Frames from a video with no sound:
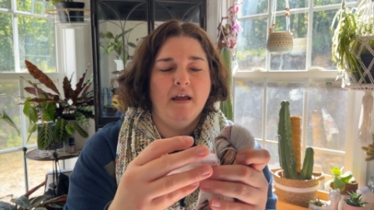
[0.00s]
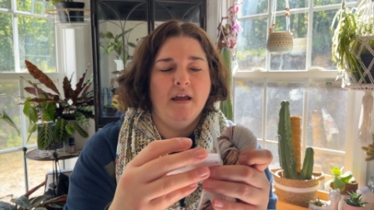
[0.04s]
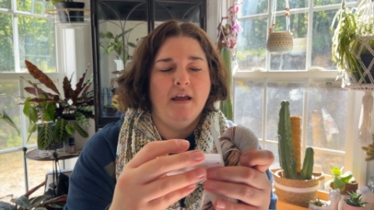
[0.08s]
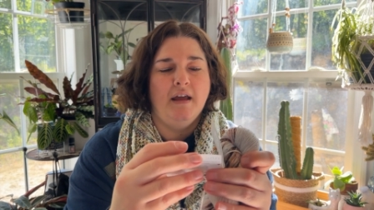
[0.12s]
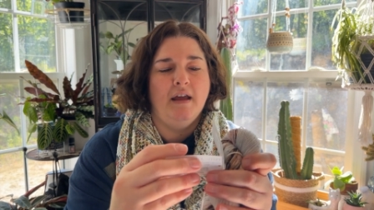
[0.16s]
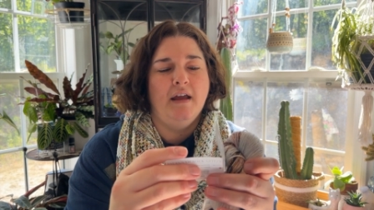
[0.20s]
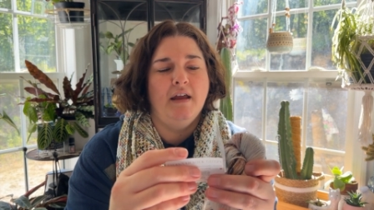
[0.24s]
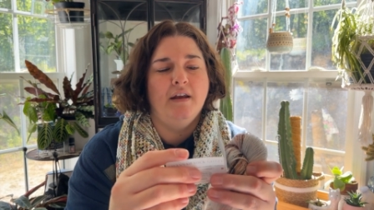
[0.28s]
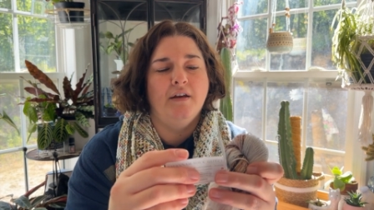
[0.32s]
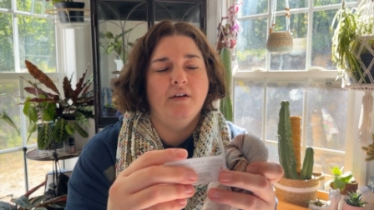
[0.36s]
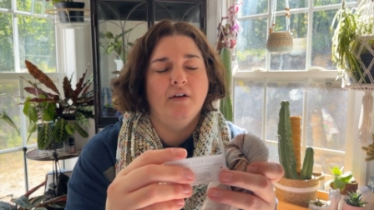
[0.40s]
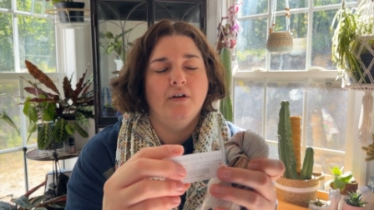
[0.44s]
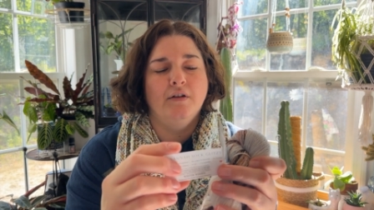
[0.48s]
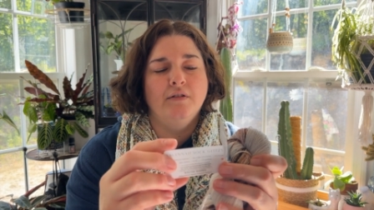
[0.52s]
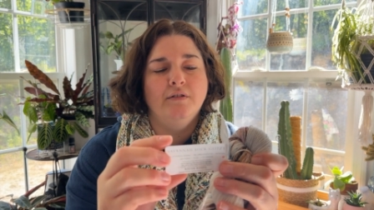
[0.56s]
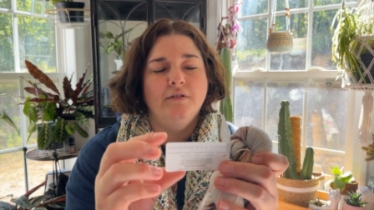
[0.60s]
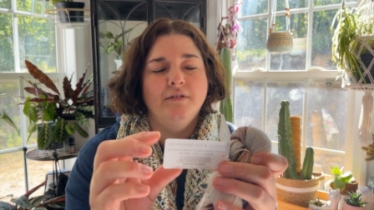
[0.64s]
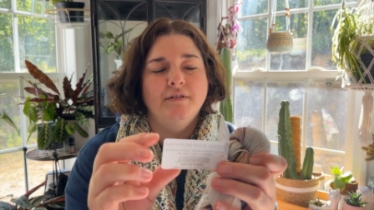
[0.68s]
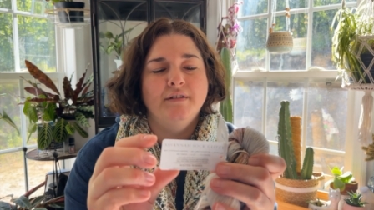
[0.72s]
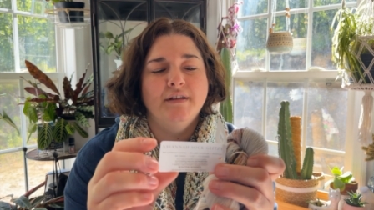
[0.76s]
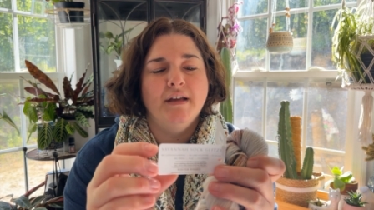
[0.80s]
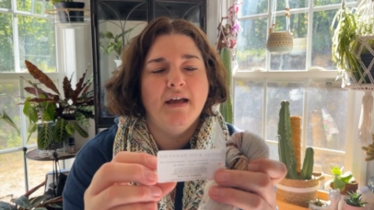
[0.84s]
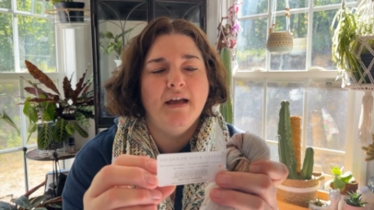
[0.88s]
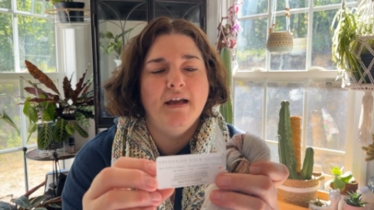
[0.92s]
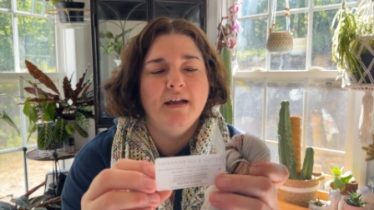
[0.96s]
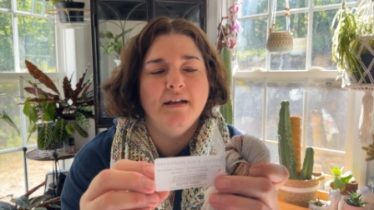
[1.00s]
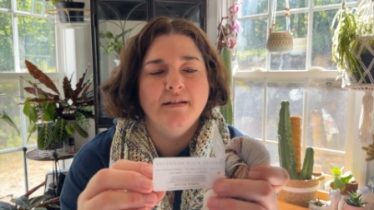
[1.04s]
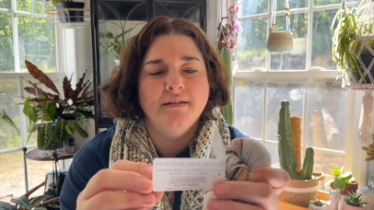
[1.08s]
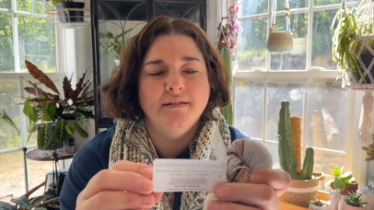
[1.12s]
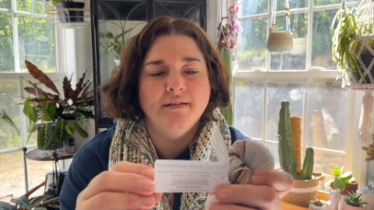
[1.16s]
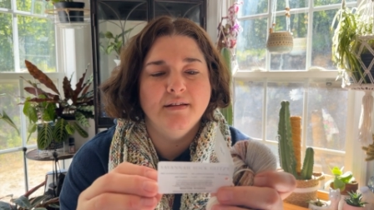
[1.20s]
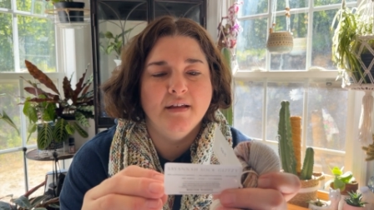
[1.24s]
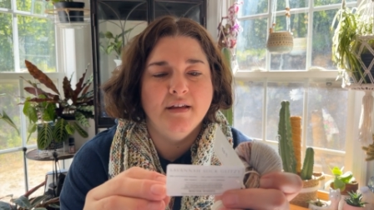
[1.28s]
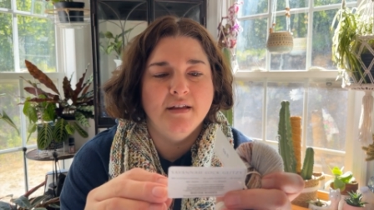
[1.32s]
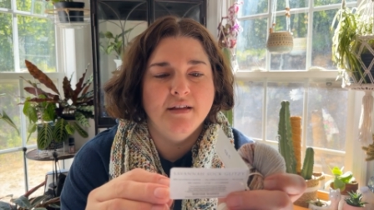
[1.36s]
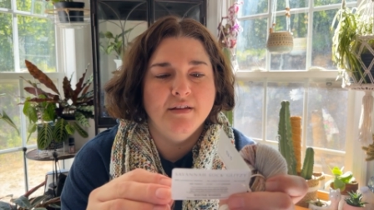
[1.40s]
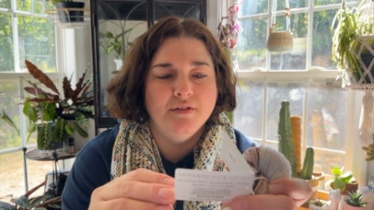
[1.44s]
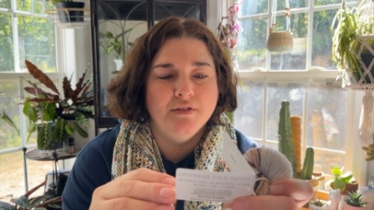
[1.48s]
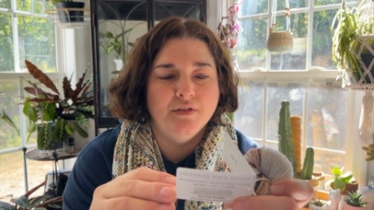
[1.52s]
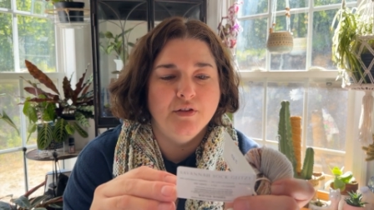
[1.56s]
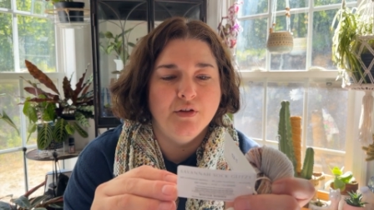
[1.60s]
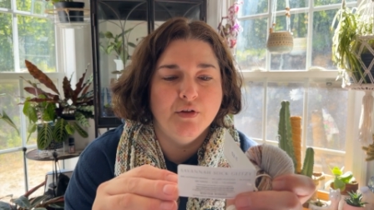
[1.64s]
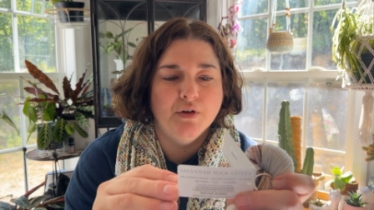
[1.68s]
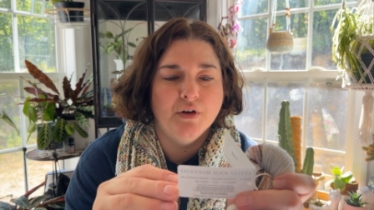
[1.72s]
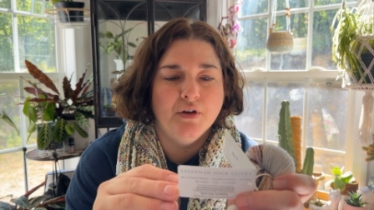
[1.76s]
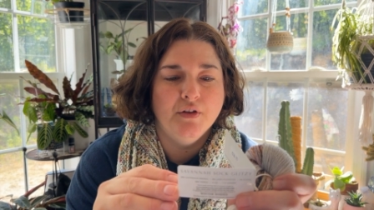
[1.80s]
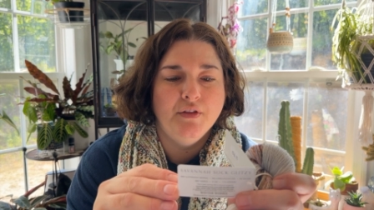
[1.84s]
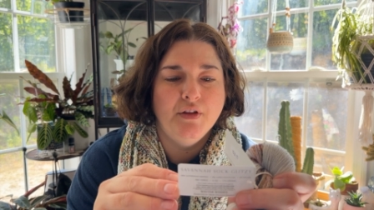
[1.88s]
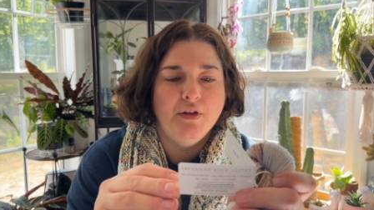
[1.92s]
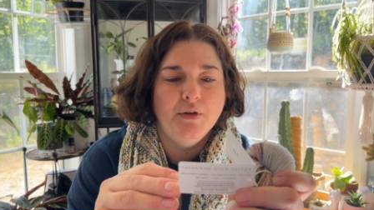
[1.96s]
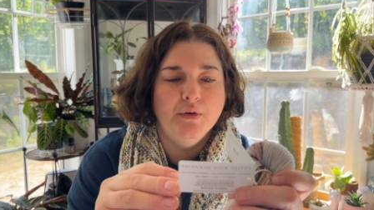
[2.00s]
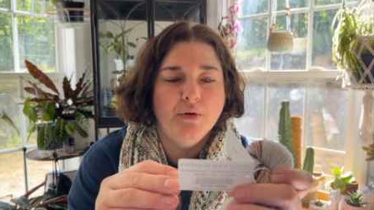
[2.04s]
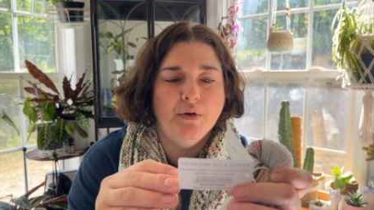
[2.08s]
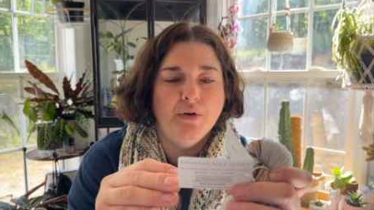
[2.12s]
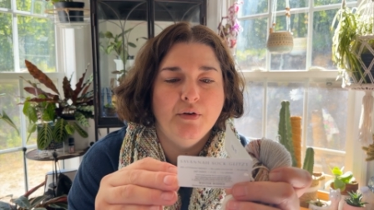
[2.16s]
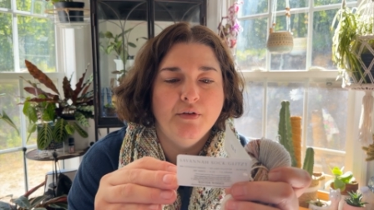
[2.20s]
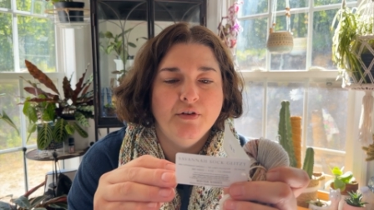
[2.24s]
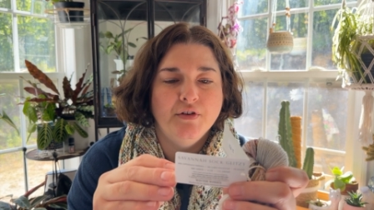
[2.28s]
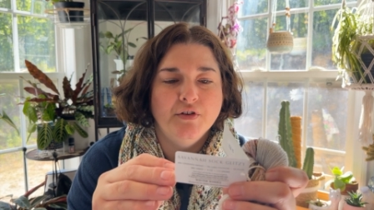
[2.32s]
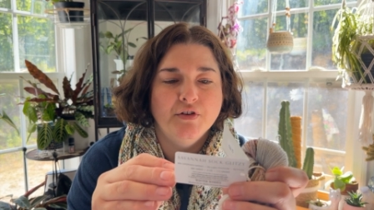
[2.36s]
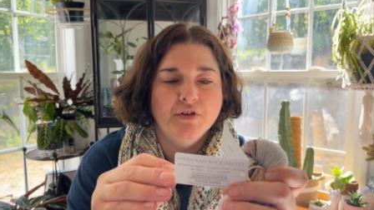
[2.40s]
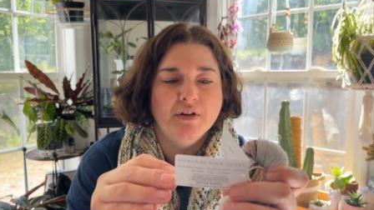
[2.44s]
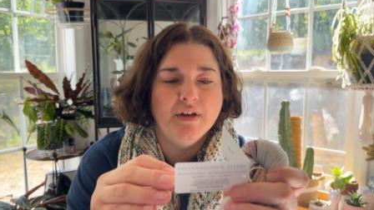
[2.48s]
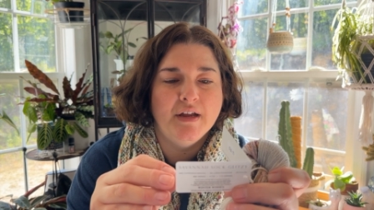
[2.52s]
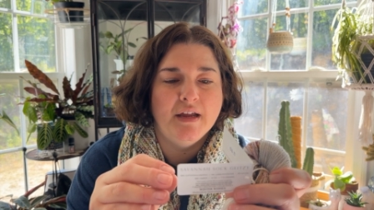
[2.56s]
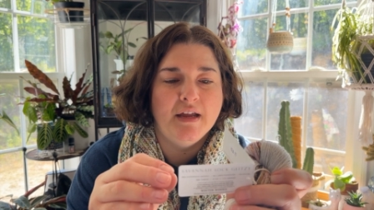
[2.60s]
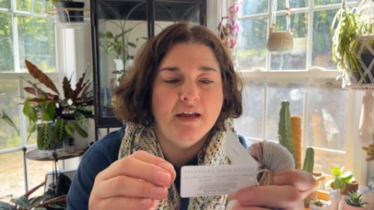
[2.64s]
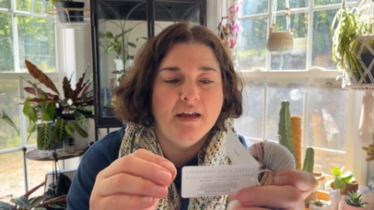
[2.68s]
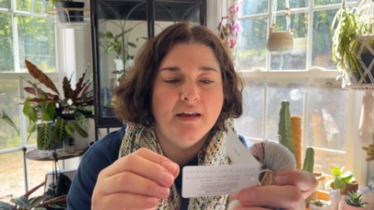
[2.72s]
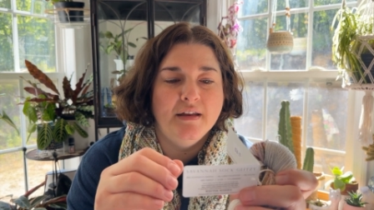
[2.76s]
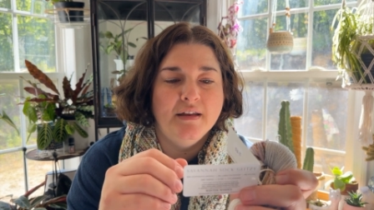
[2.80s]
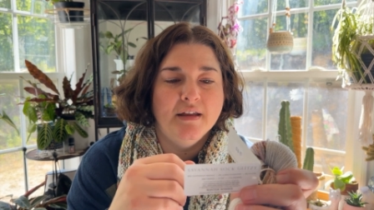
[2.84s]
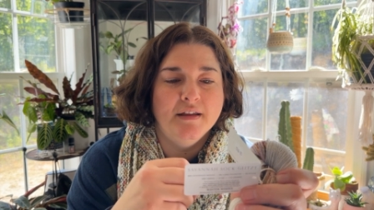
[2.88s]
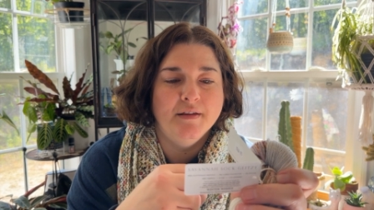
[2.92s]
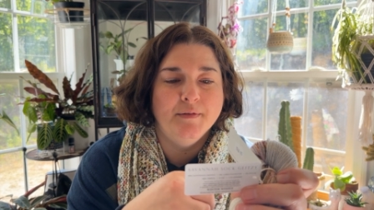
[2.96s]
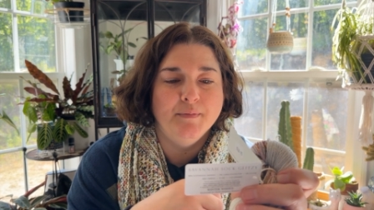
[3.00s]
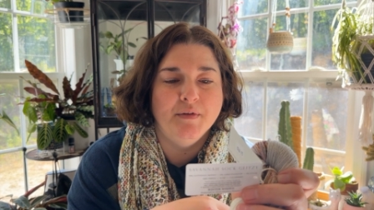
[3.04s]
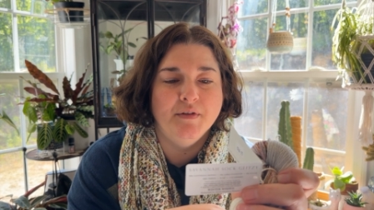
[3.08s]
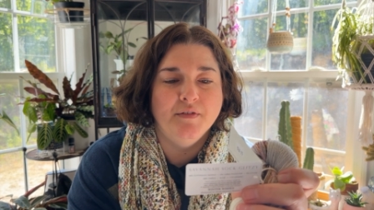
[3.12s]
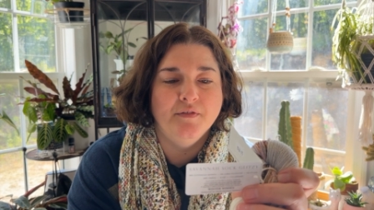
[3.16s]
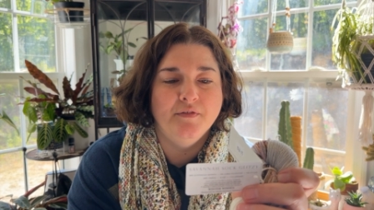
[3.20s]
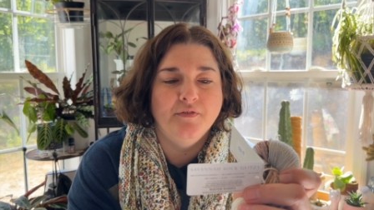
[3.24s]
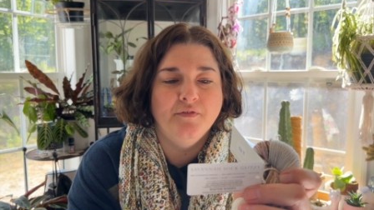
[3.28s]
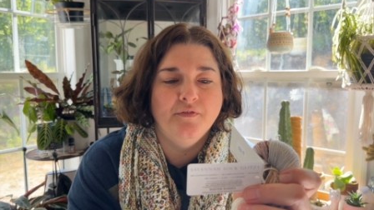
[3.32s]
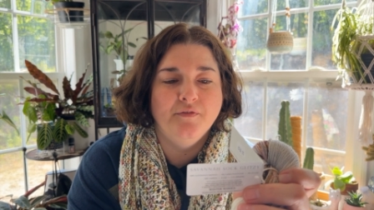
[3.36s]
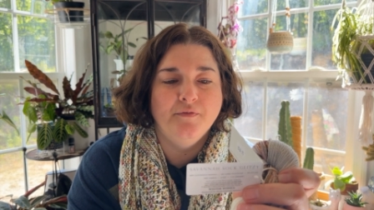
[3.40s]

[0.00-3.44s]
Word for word: and her little tag says the yarn that you hold in your hand has been